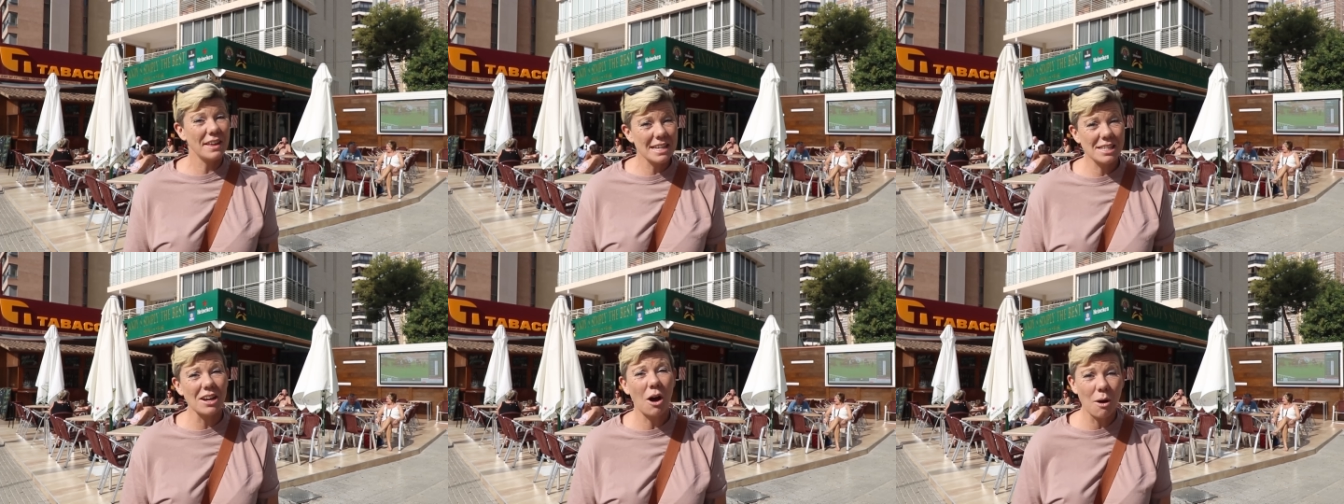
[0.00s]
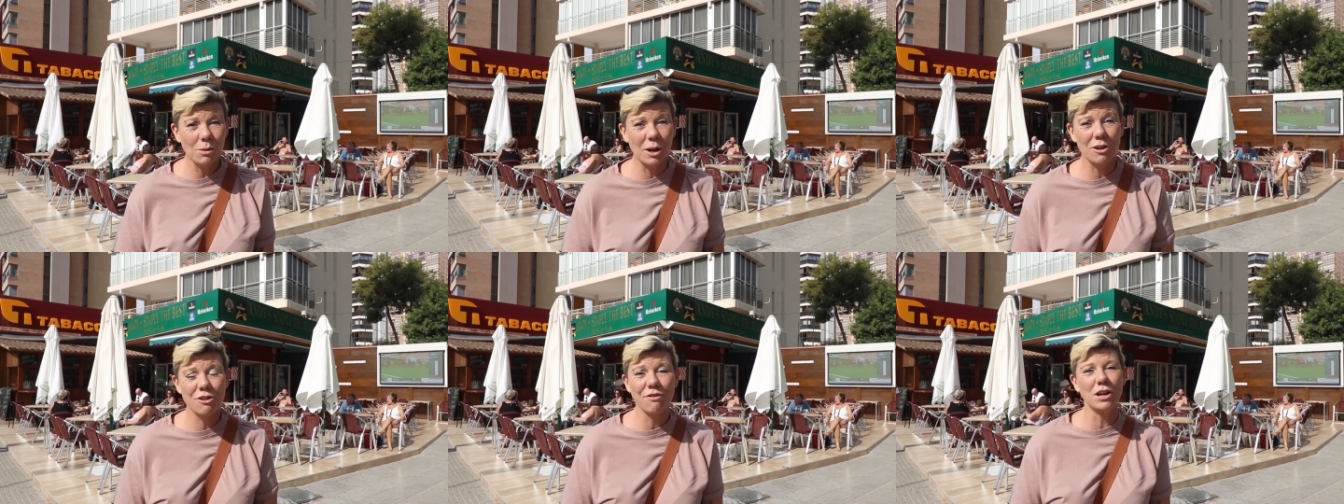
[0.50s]
This
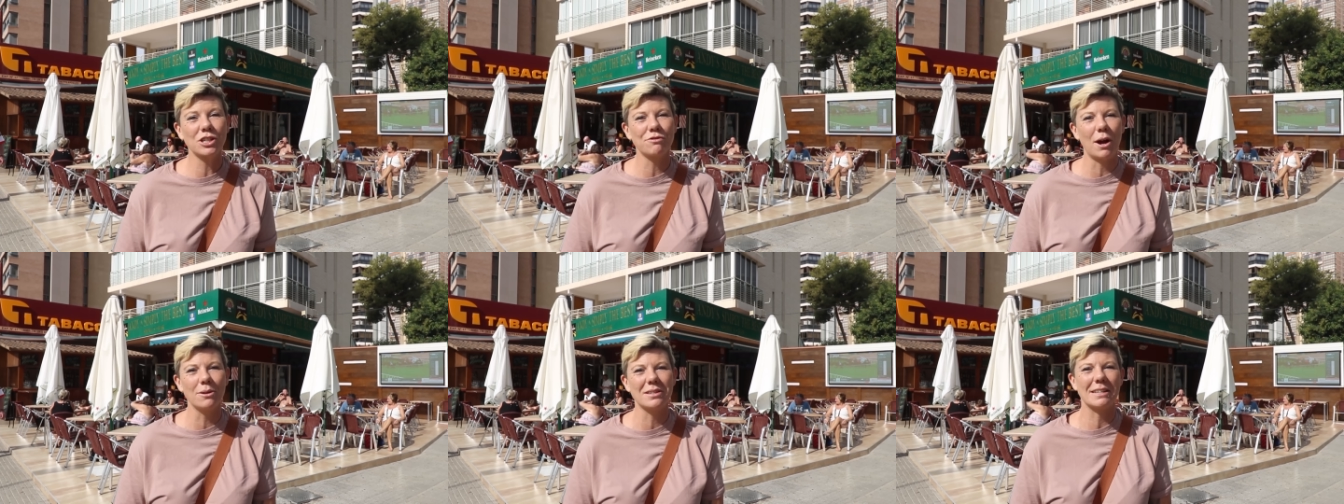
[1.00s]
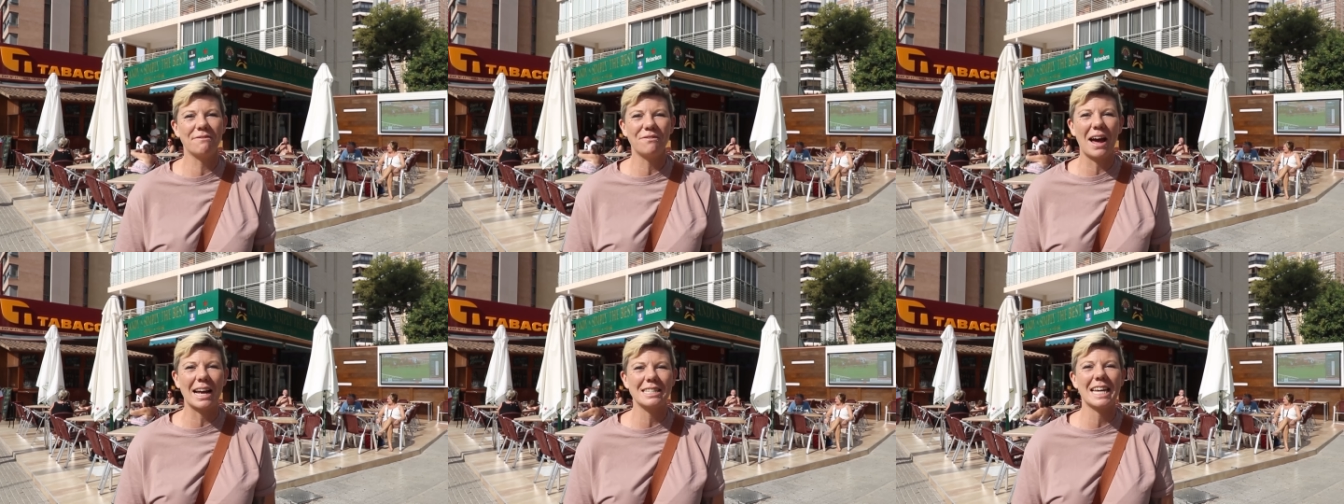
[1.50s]
whole crossroads in
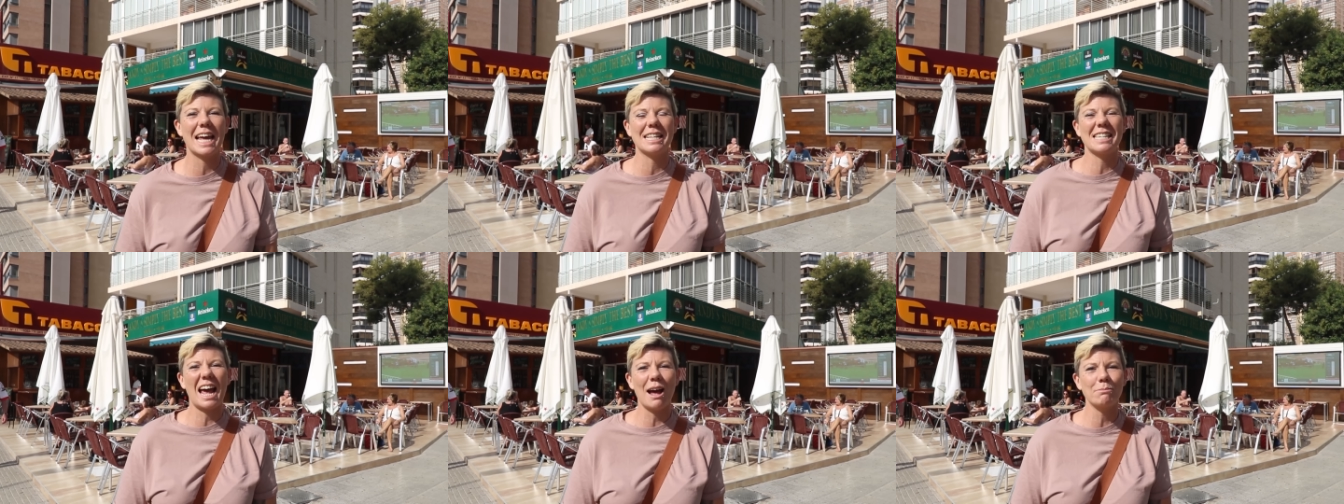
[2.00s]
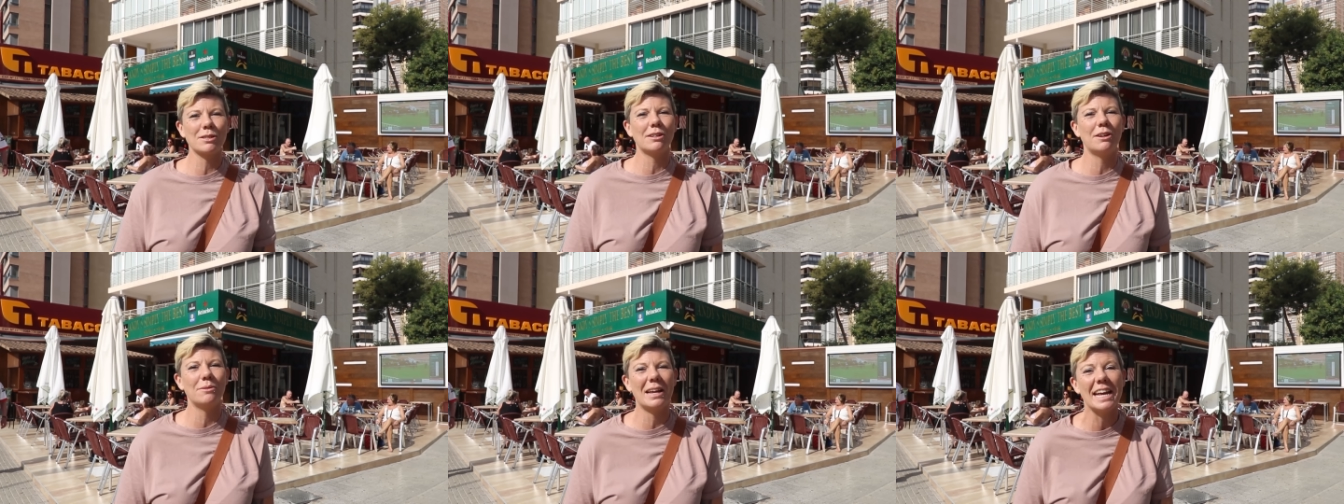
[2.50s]
fact gets
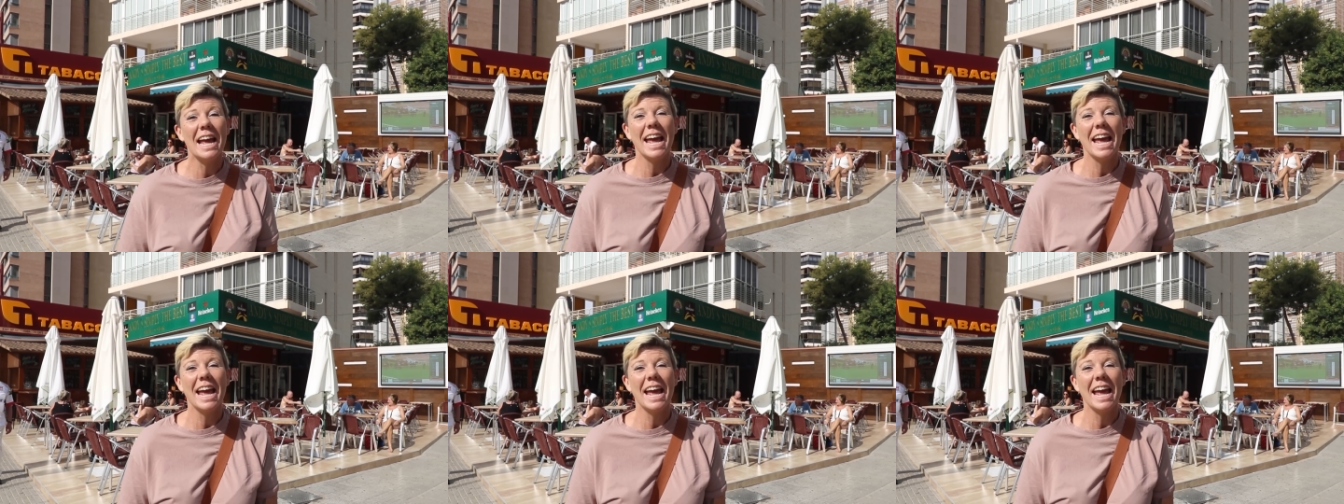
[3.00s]
absolutely